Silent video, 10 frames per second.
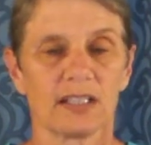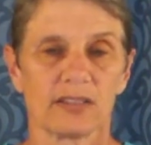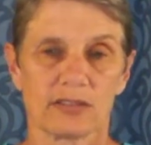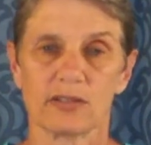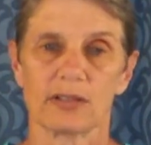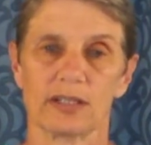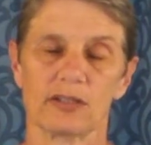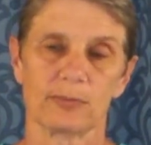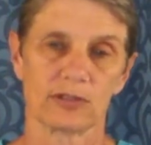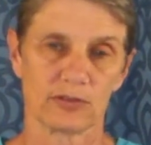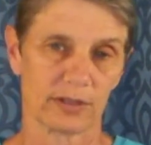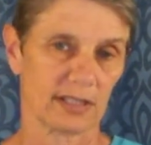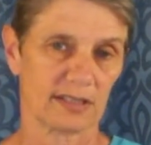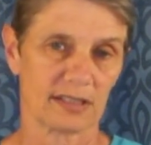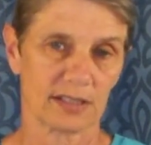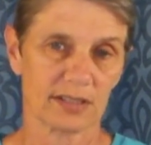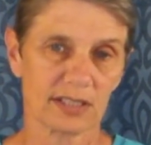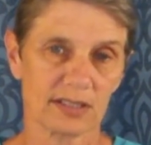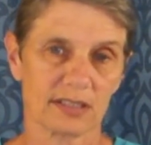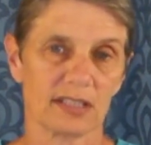So I hope you enjoyed this
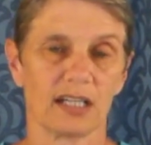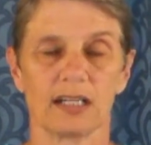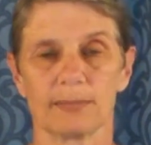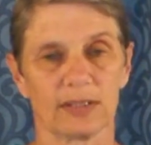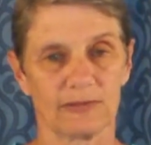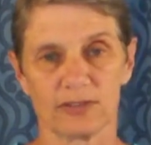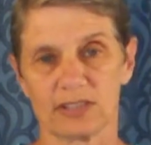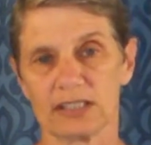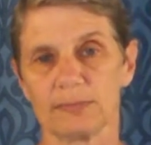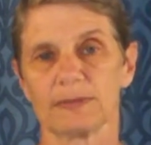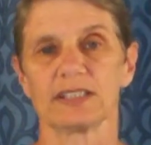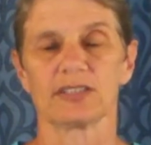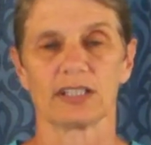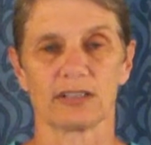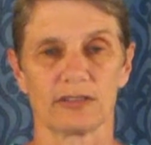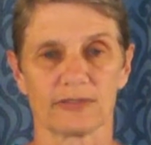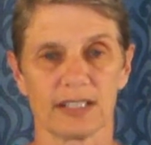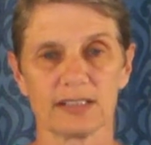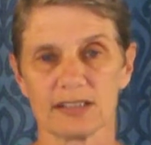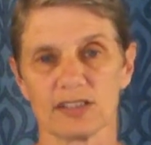series. If you did, please tell your
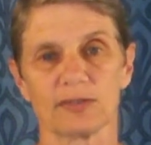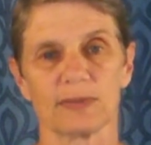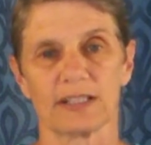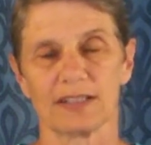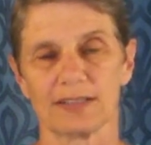friends and spread the